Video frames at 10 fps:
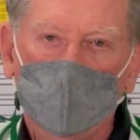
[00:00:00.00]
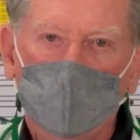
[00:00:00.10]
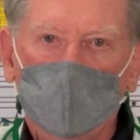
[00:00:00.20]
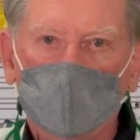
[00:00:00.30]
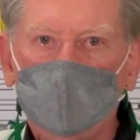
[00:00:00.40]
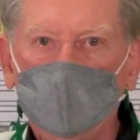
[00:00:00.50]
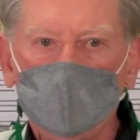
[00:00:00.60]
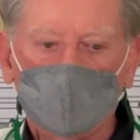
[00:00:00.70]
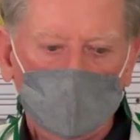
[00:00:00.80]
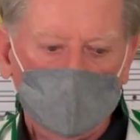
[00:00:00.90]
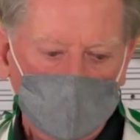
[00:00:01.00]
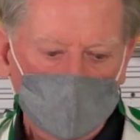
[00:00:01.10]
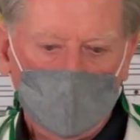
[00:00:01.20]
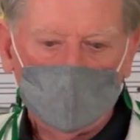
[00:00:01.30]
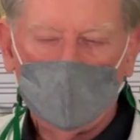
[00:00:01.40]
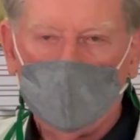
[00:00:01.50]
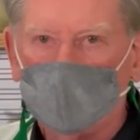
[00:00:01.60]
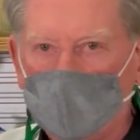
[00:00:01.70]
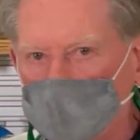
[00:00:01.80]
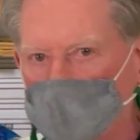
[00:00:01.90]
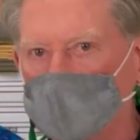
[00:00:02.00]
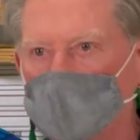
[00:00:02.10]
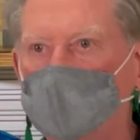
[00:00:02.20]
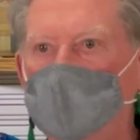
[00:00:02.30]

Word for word: I'm wasting my time. 46 is